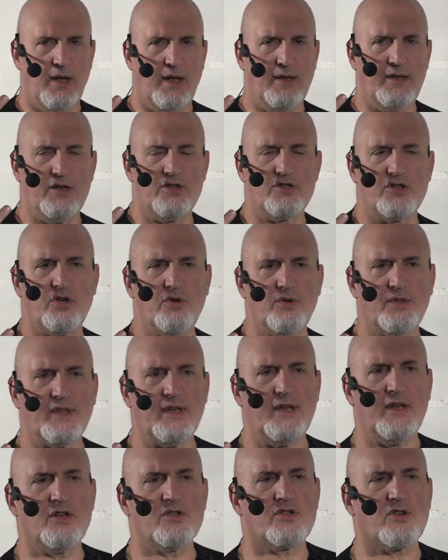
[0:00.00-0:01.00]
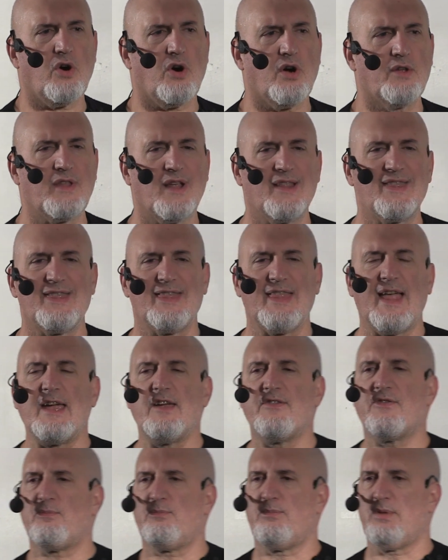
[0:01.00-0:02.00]
And these two things are the
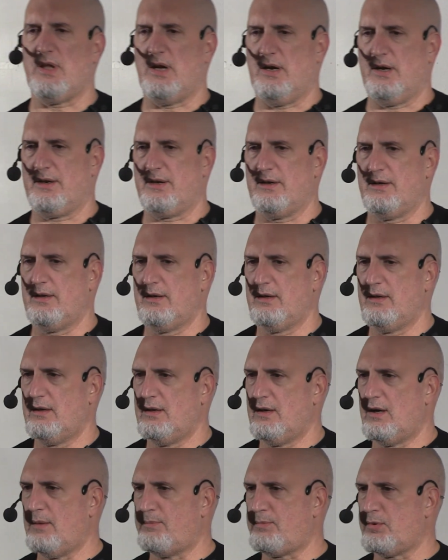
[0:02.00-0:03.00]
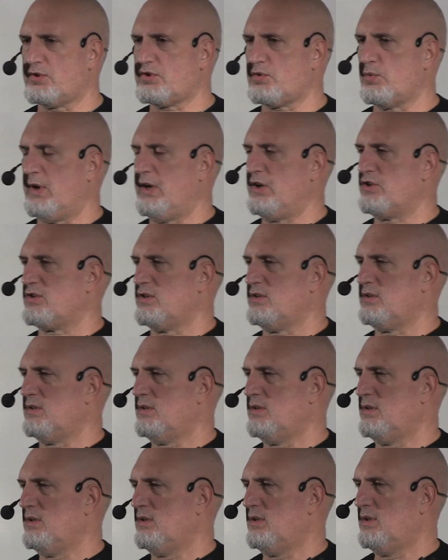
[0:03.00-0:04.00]
lifeblood of persuasion.
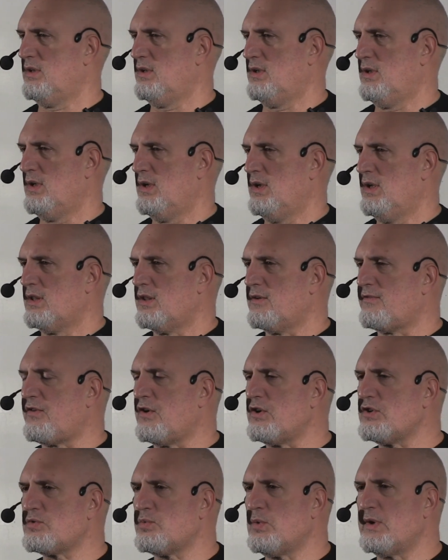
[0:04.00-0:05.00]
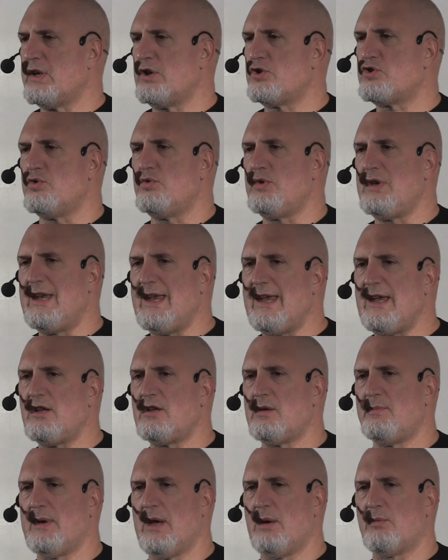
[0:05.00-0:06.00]
The first one is you
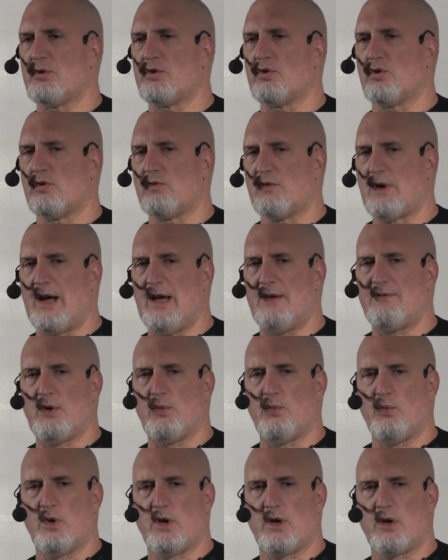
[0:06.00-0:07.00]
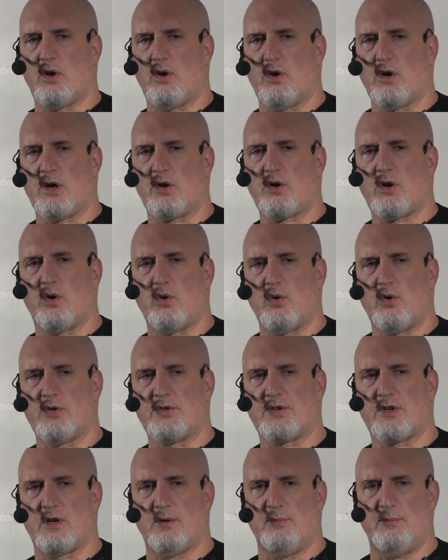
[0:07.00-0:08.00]
need to be able to arrive at what are
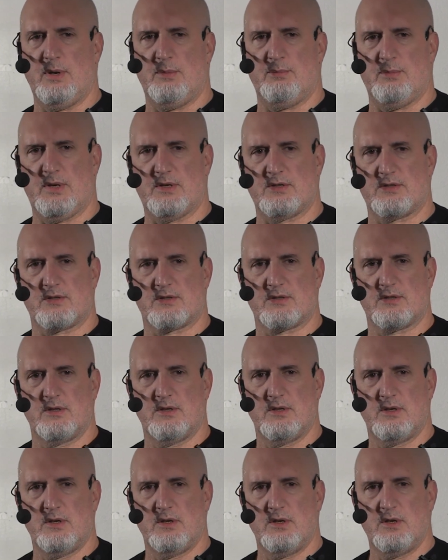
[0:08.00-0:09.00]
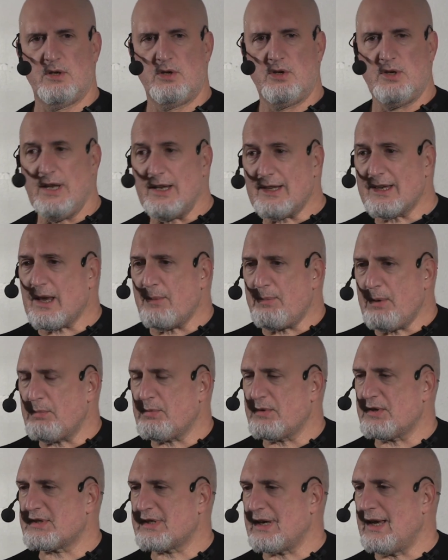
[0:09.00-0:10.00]
called commitments. You need to get
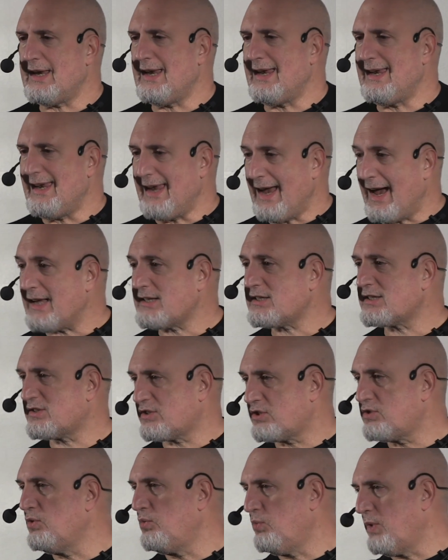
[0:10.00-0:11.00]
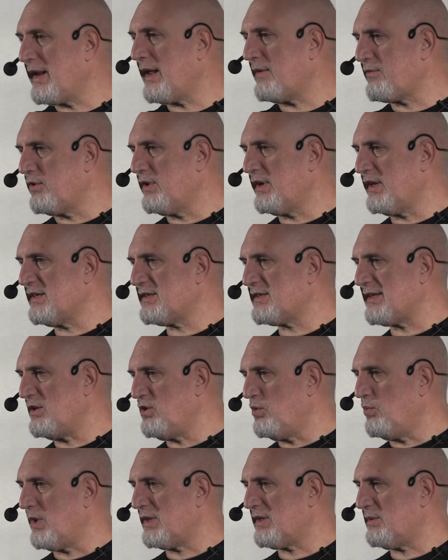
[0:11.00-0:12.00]
people to say yes to whatever it is
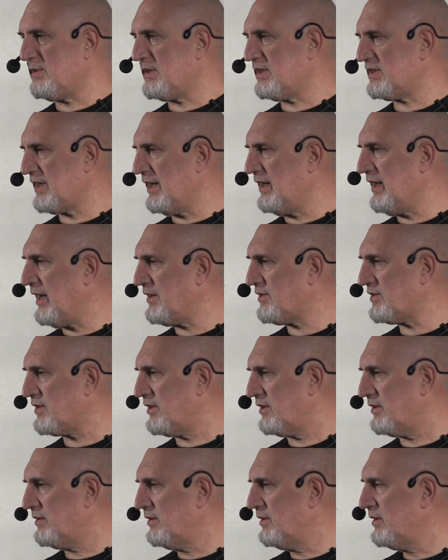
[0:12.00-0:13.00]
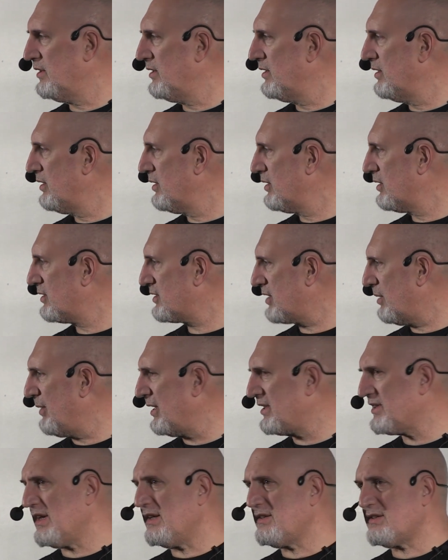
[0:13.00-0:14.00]
that you want them to say yes to. Does that
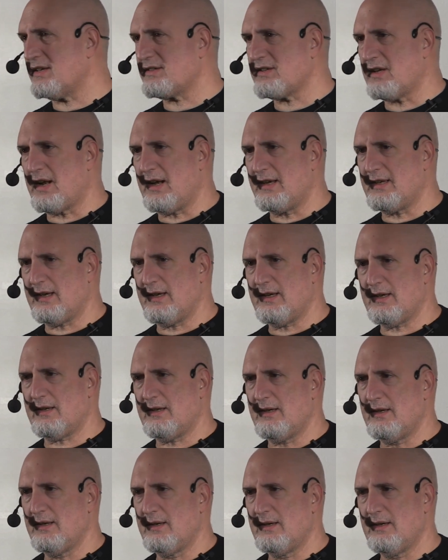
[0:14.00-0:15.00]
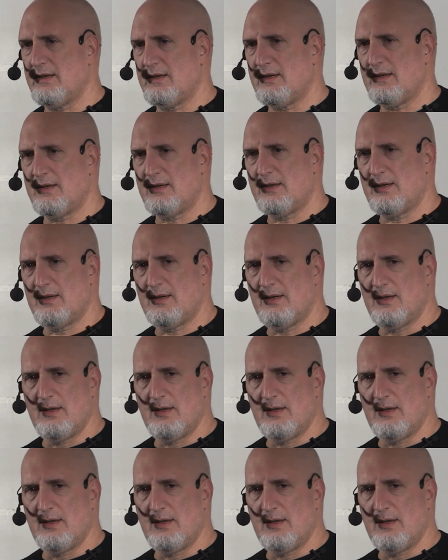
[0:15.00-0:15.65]
make sense as an idea? Mm-hmm.